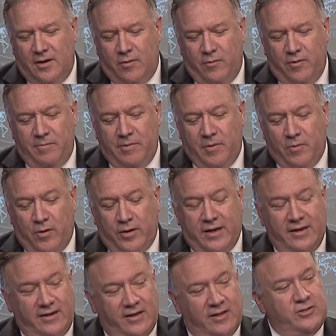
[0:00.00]
we've been
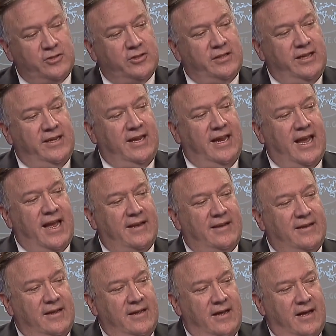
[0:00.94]
working diligently to
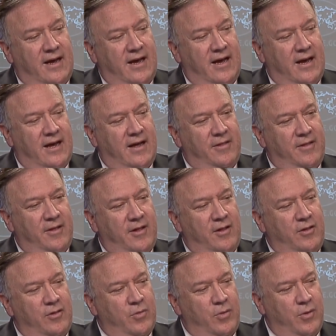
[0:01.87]
get uh, the
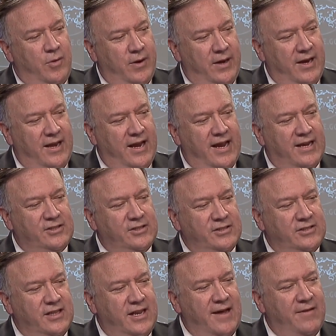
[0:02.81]
three
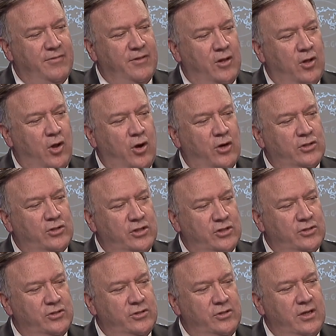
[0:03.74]
nations that have the
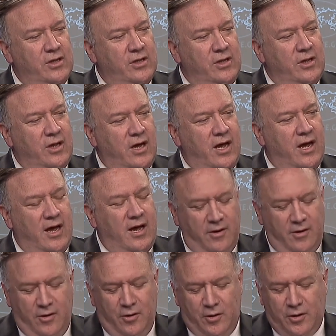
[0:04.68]
largest uh,
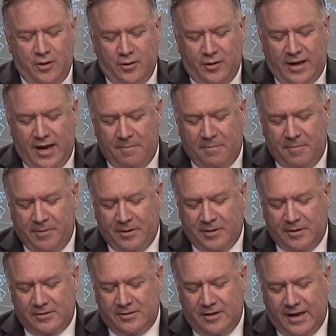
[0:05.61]
nuclear
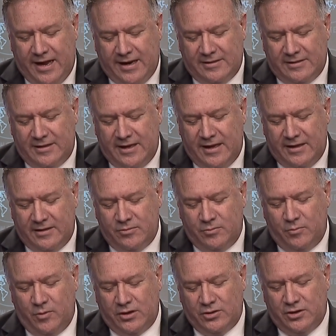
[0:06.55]
capabilities, the United States,
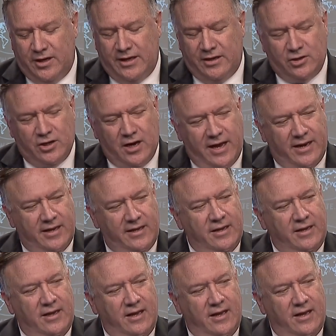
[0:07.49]
Russia, and China,